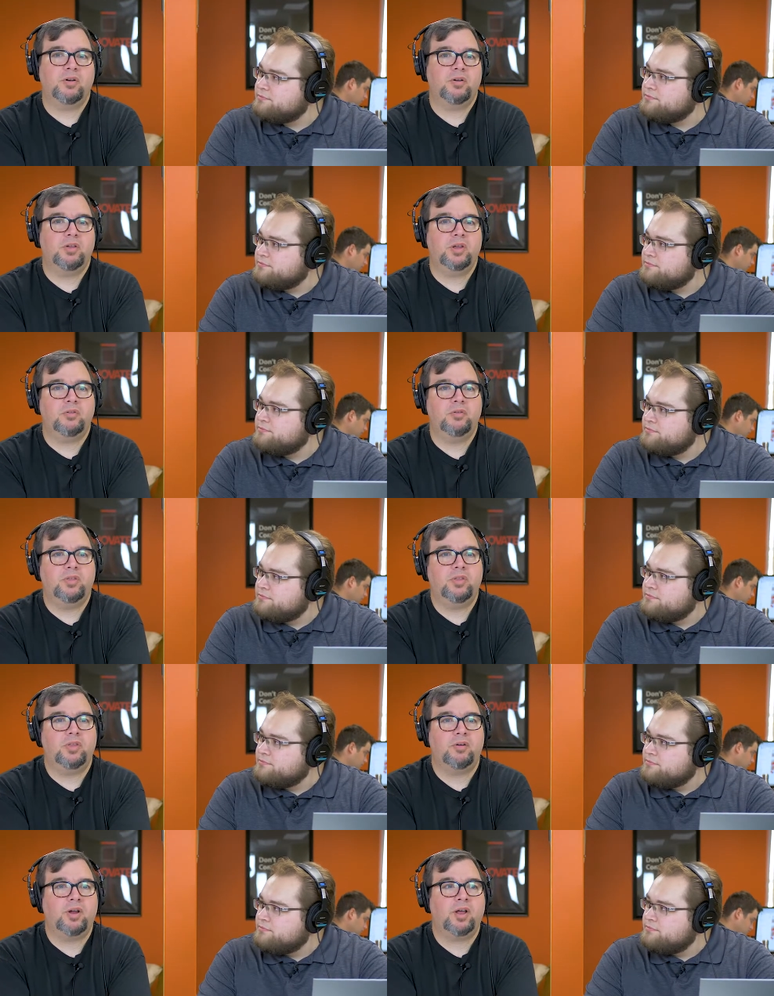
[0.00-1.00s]
Speaker 1: they're you know
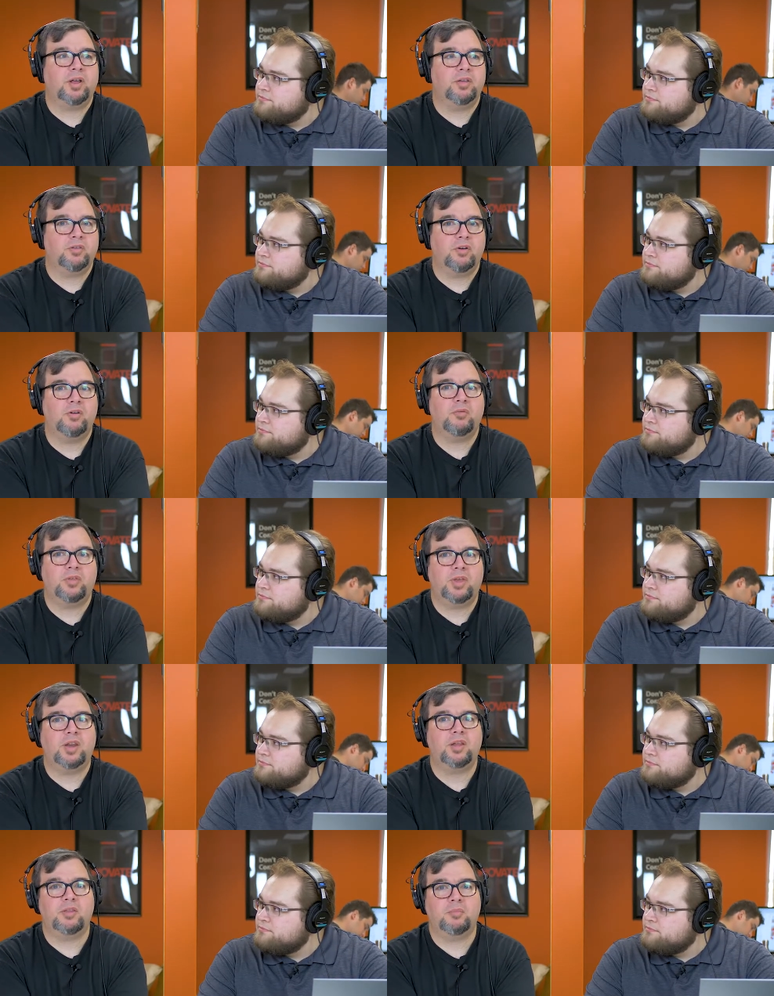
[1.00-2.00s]
they're not concerned with
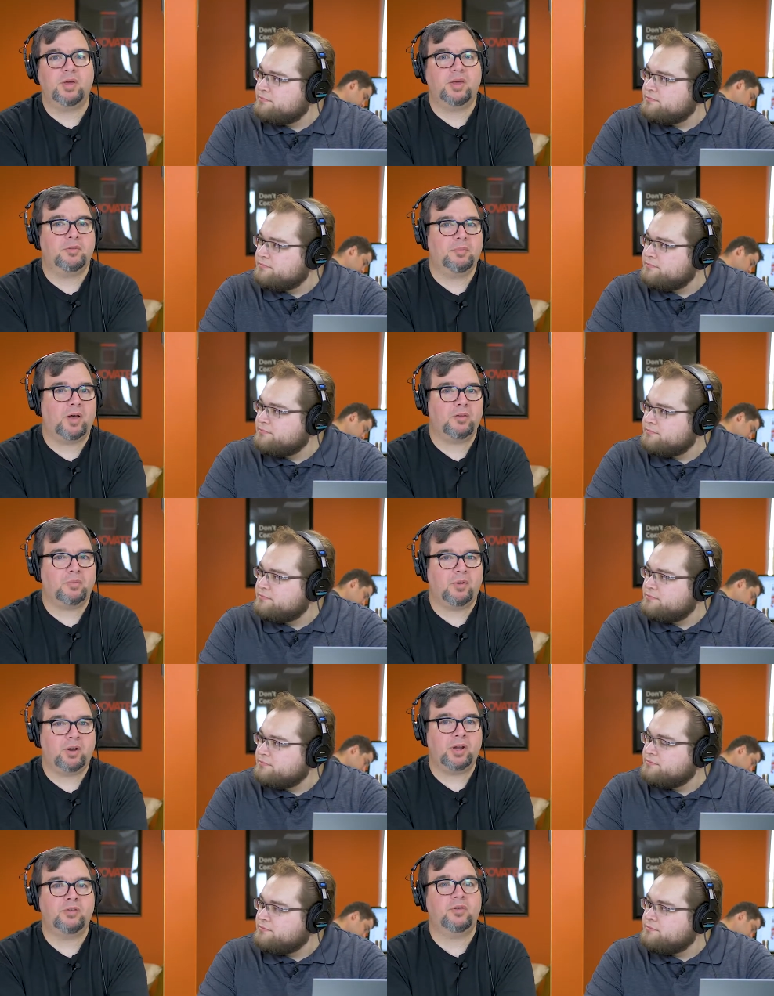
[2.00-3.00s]
getting the biggest
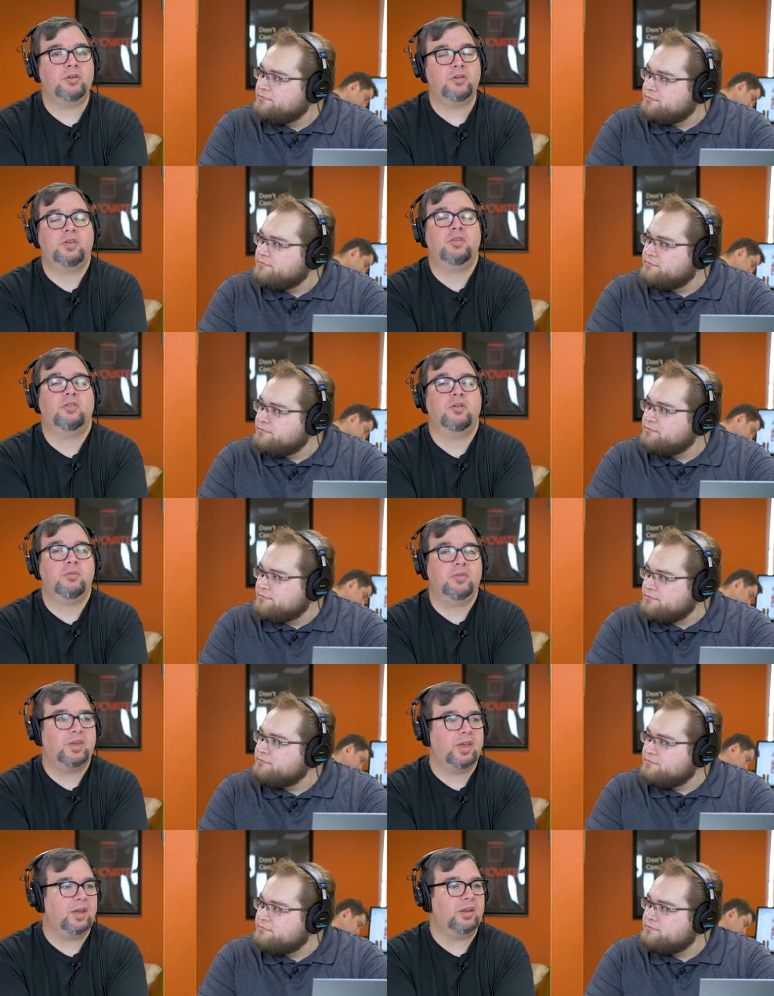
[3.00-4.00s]
possible audience. They're just concerned
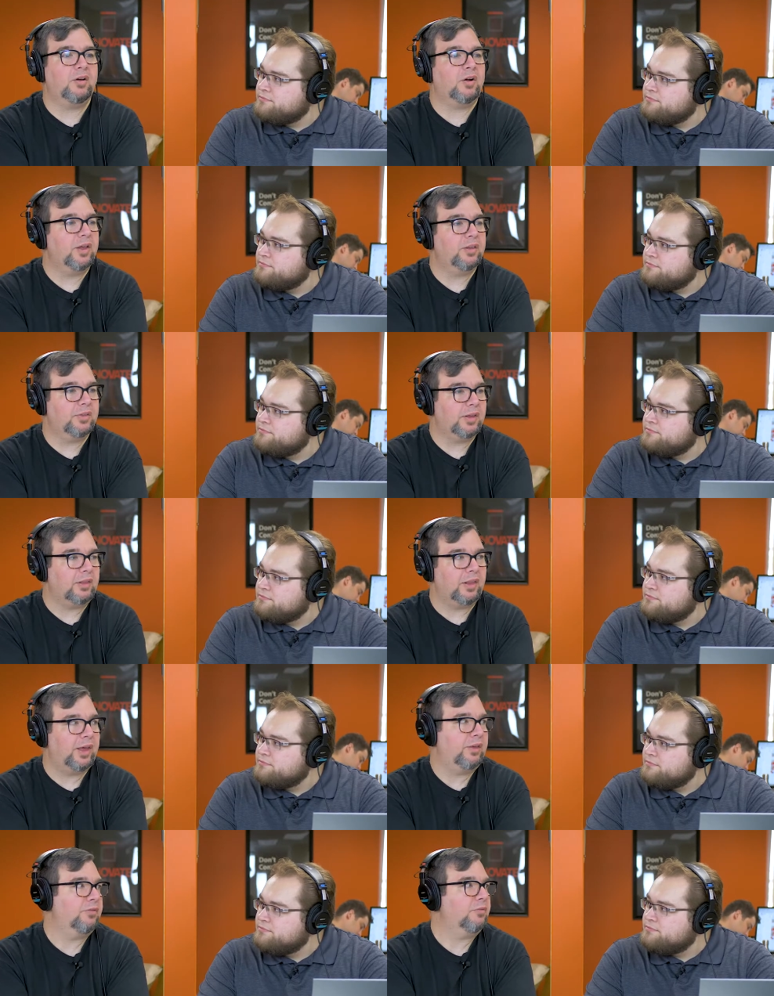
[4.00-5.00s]
mm-hmm. with getting an audience that
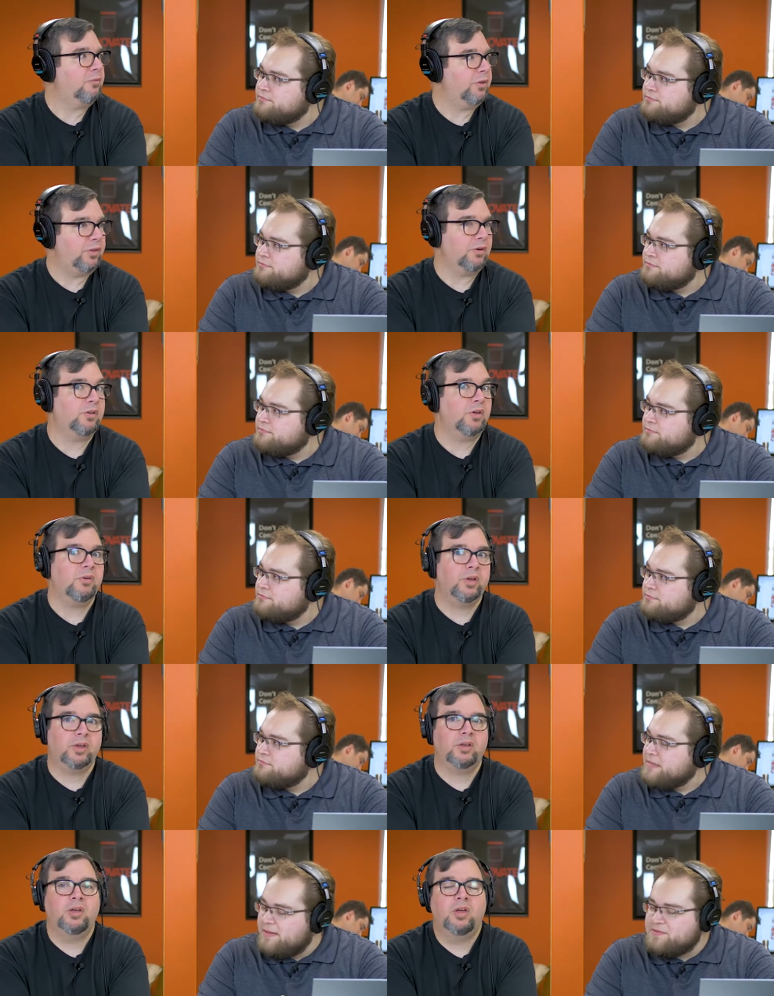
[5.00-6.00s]
likes what they're
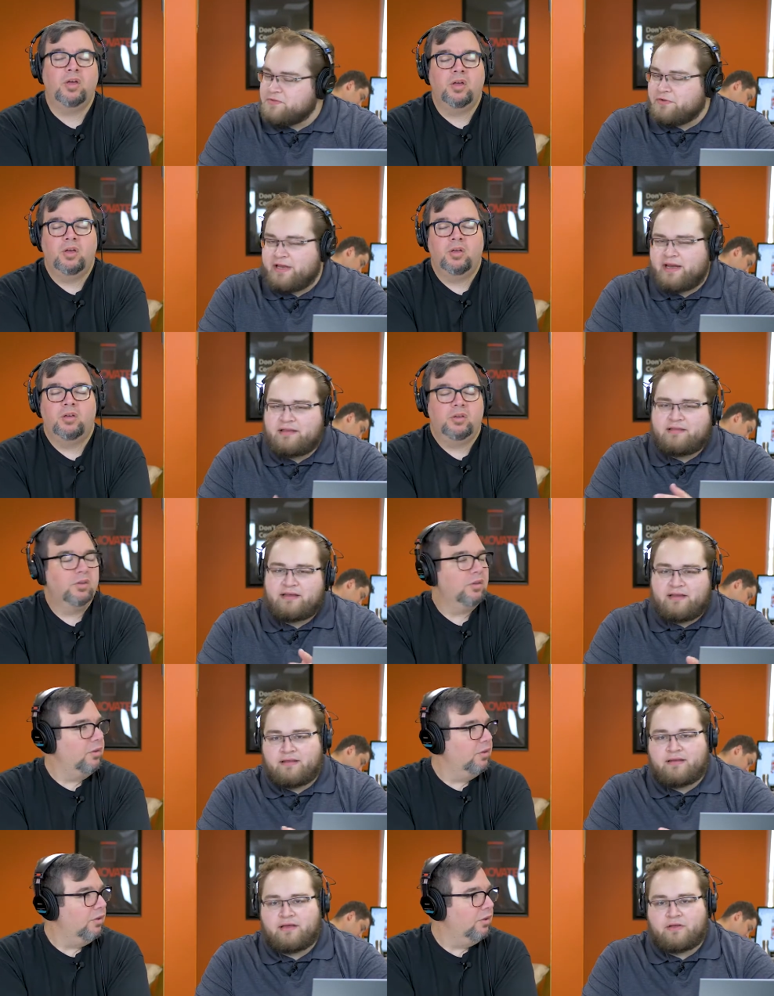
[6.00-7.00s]
doing.
Speaker 2: Absolutely, and at the
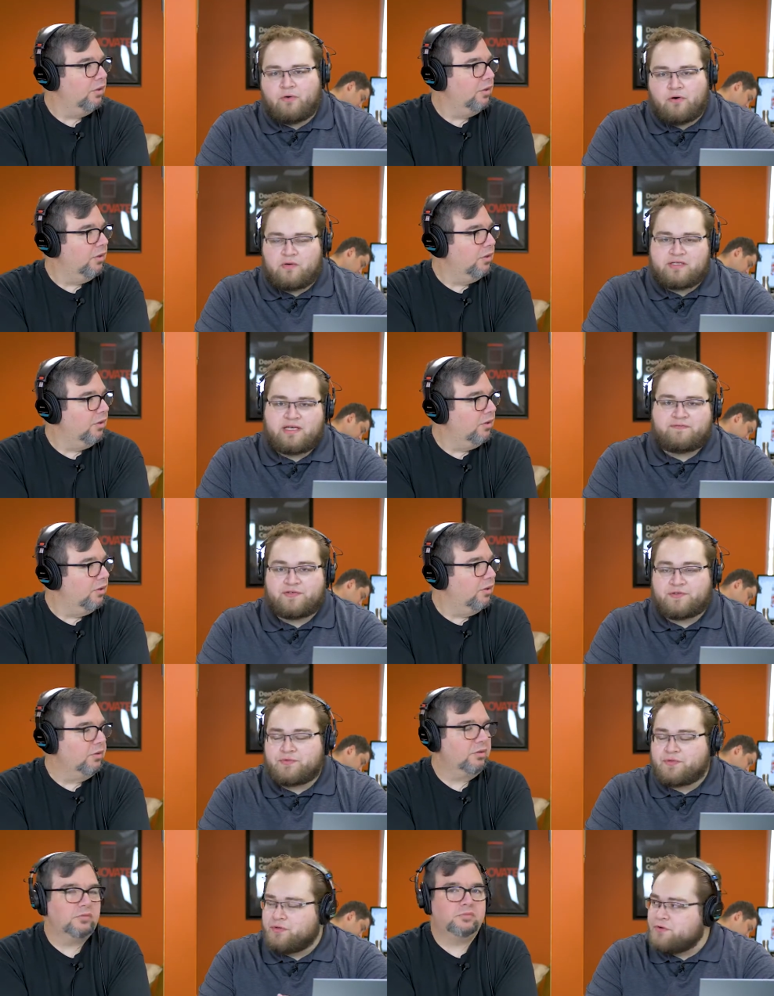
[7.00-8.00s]
end of the day, you always have to
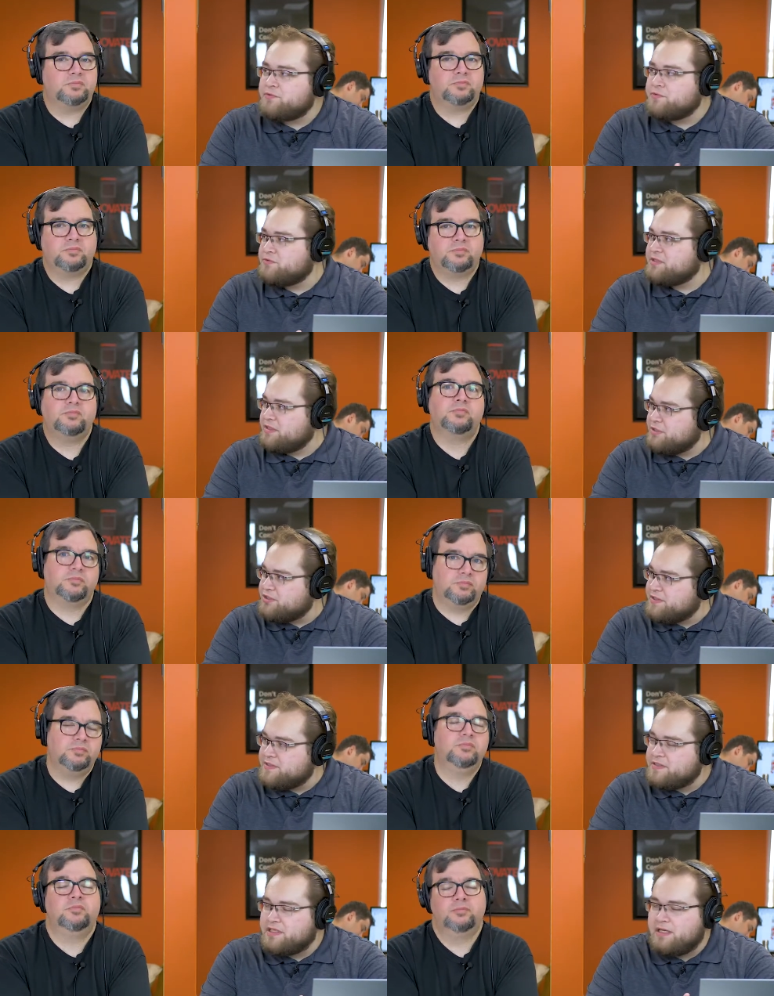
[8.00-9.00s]
do your own due
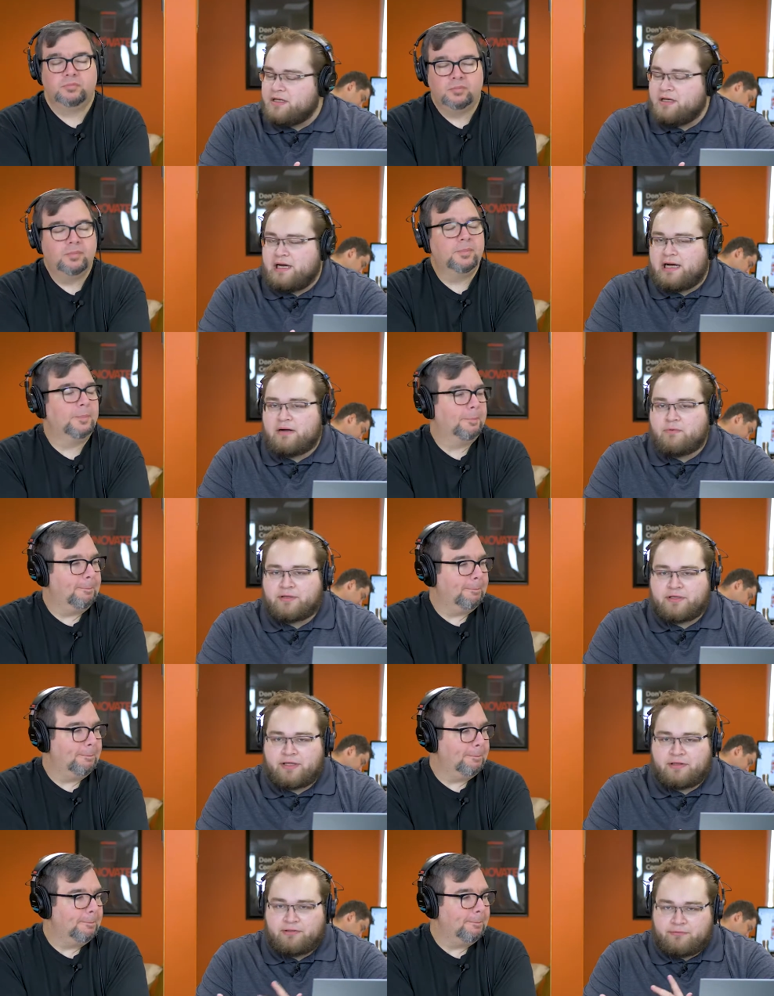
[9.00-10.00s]
diligence mm-hmm. uh, when
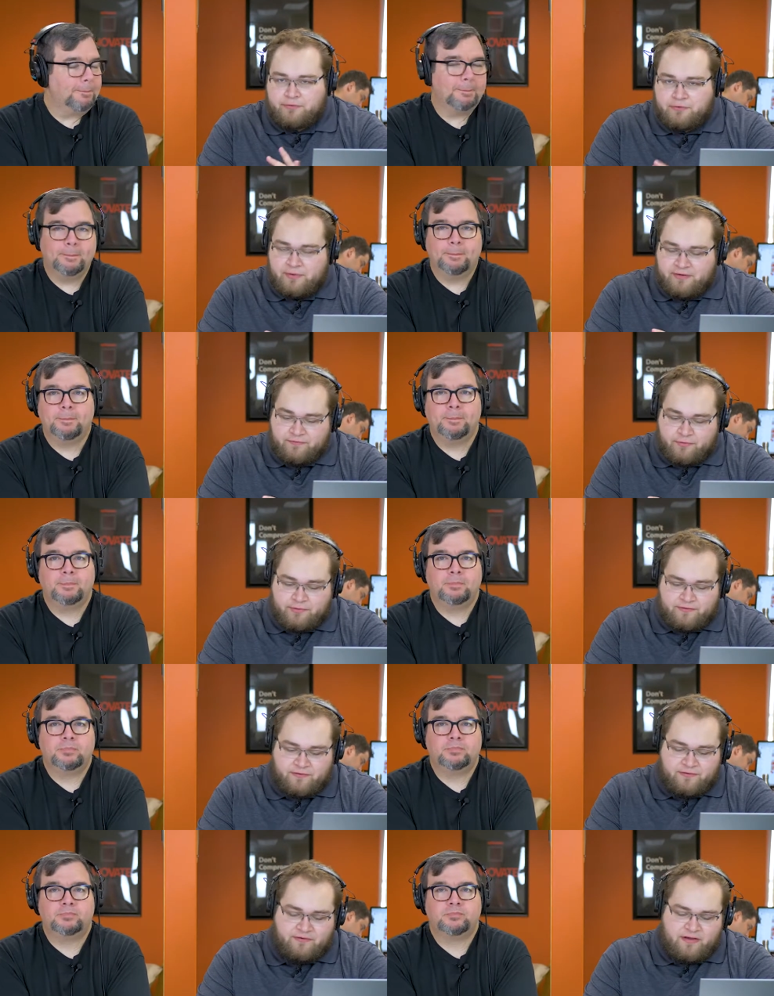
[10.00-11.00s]
looking through
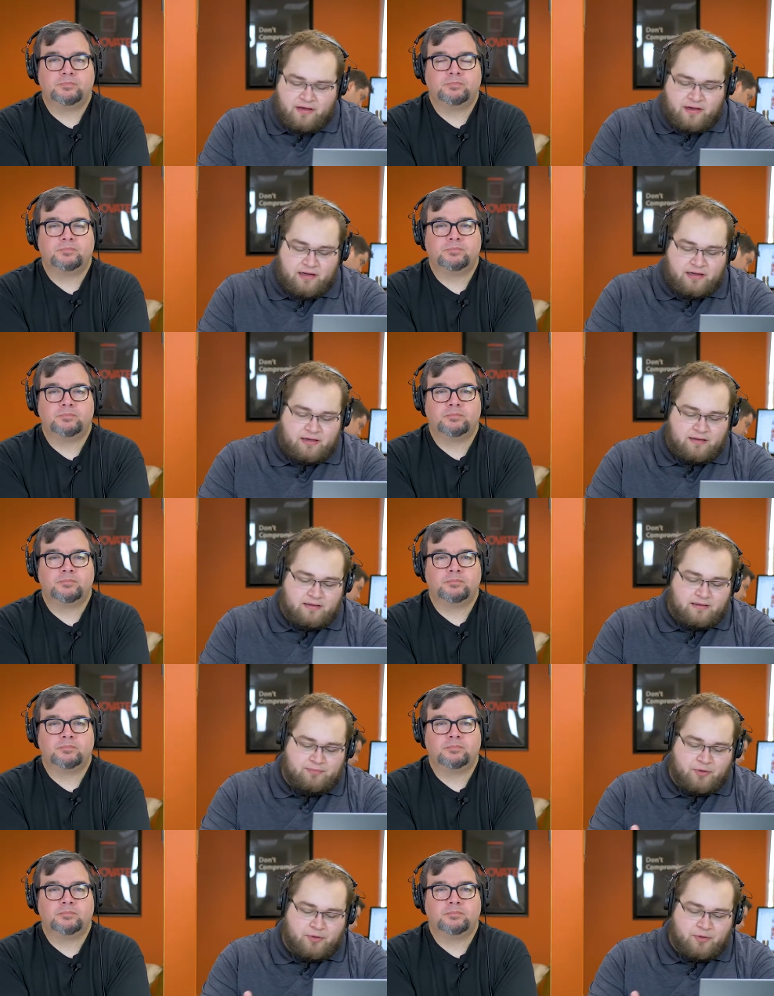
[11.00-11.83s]
influencers uh,